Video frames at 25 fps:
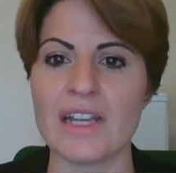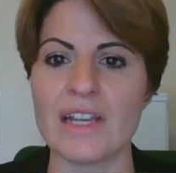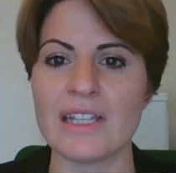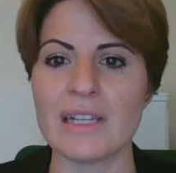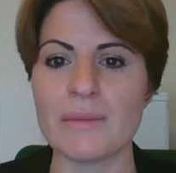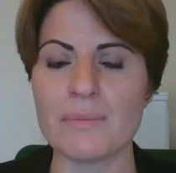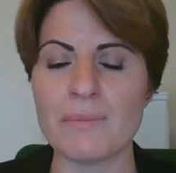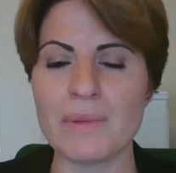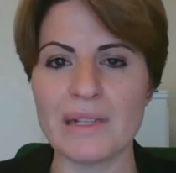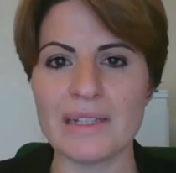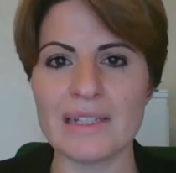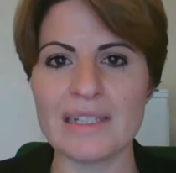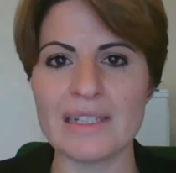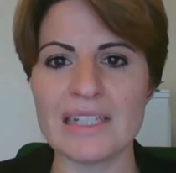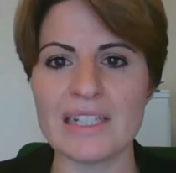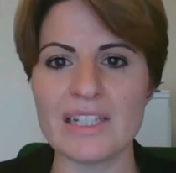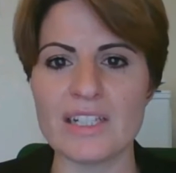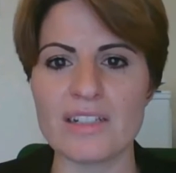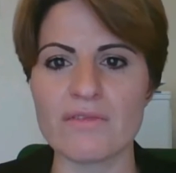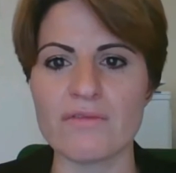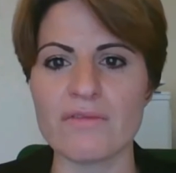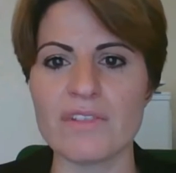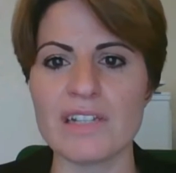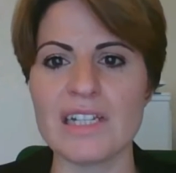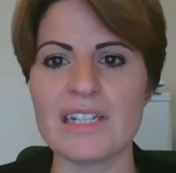the ability
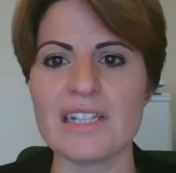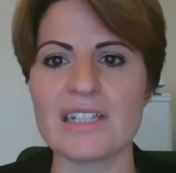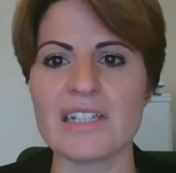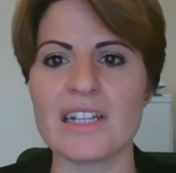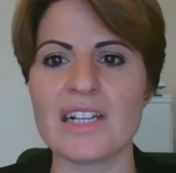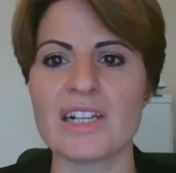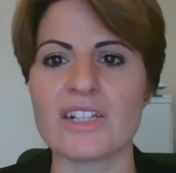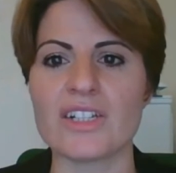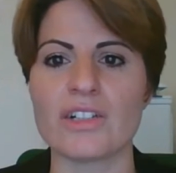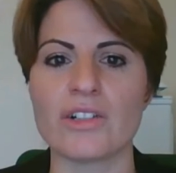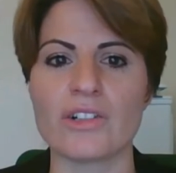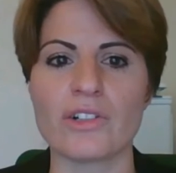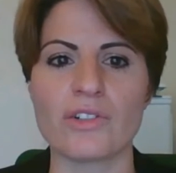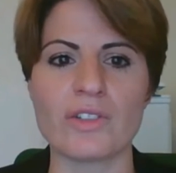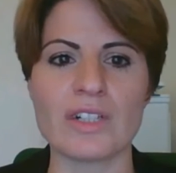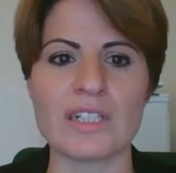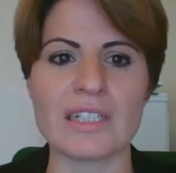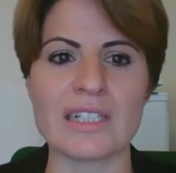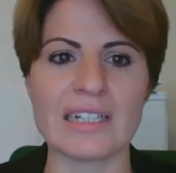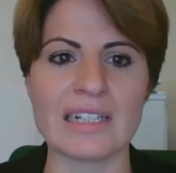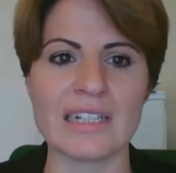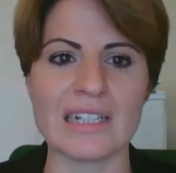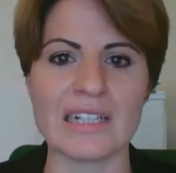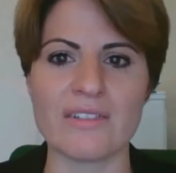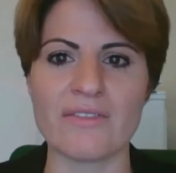to research and
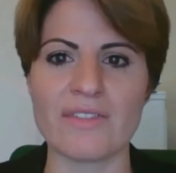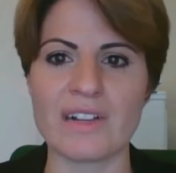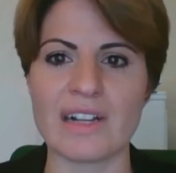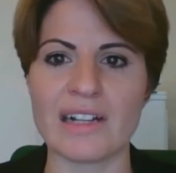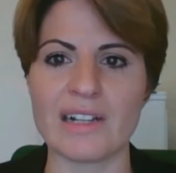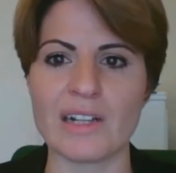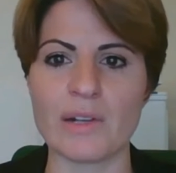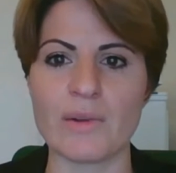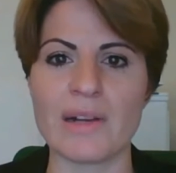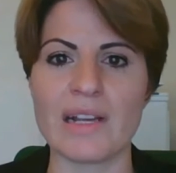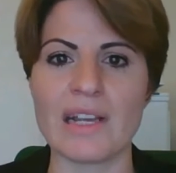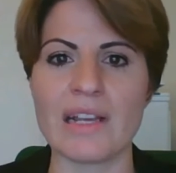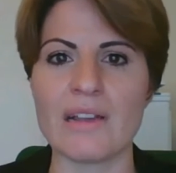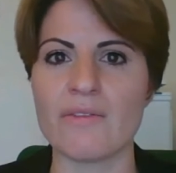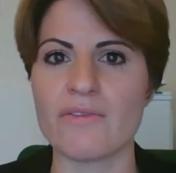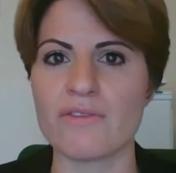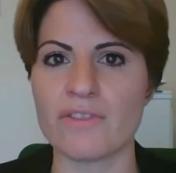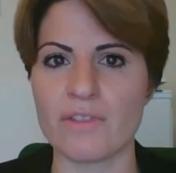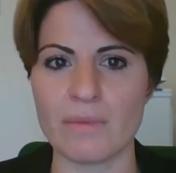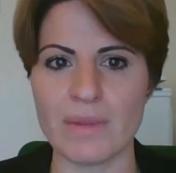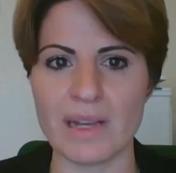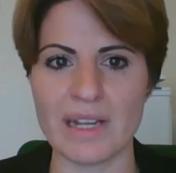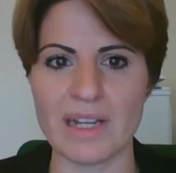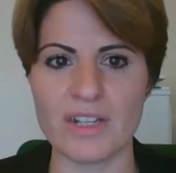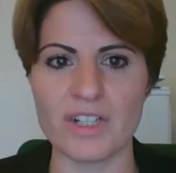critically evaluate
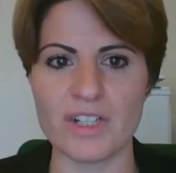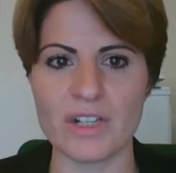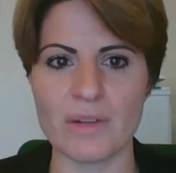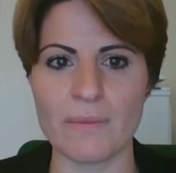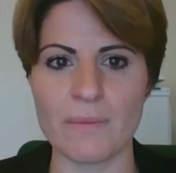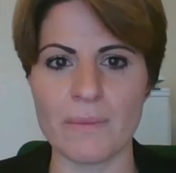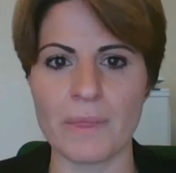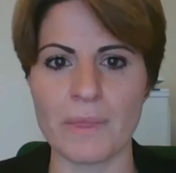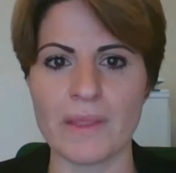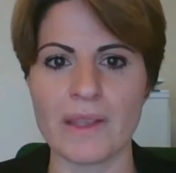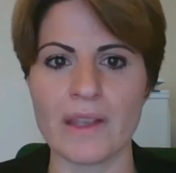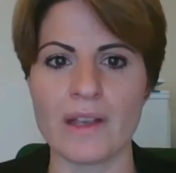information,